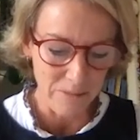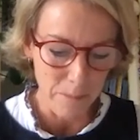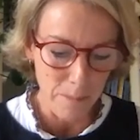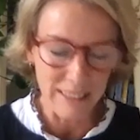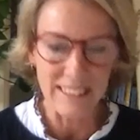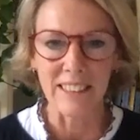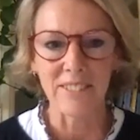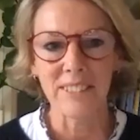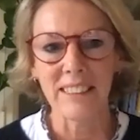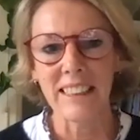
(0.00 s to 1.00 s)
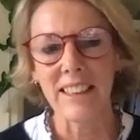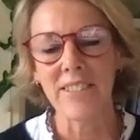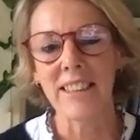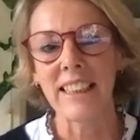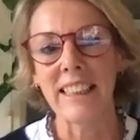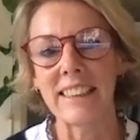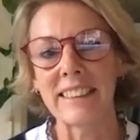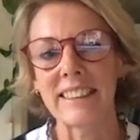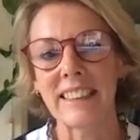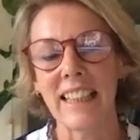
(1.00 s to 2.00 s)
mission for nearly 3
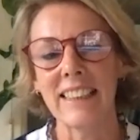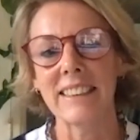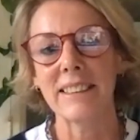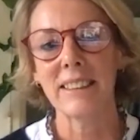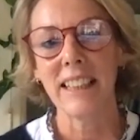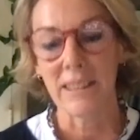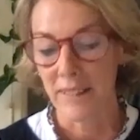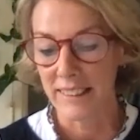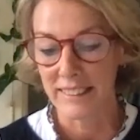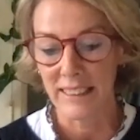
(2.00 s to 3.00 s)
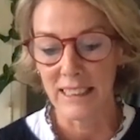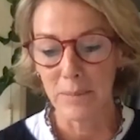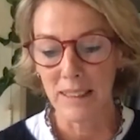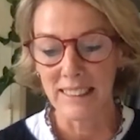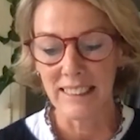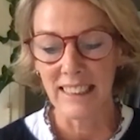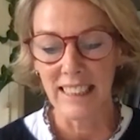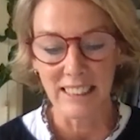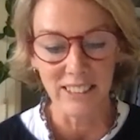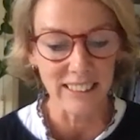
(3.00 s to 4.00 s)
years, and it's an
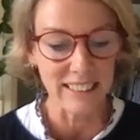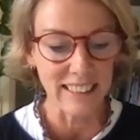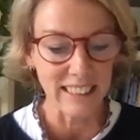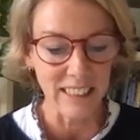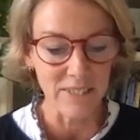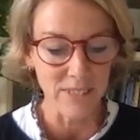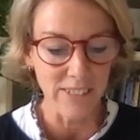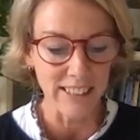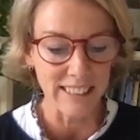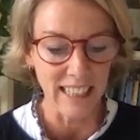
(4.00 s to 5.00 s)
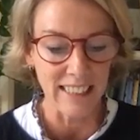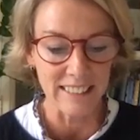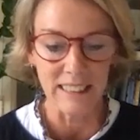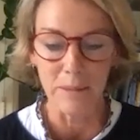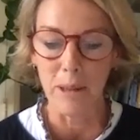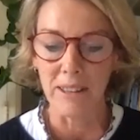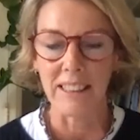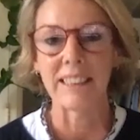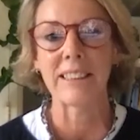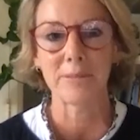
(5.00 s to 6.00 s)
interesting and very challenging market.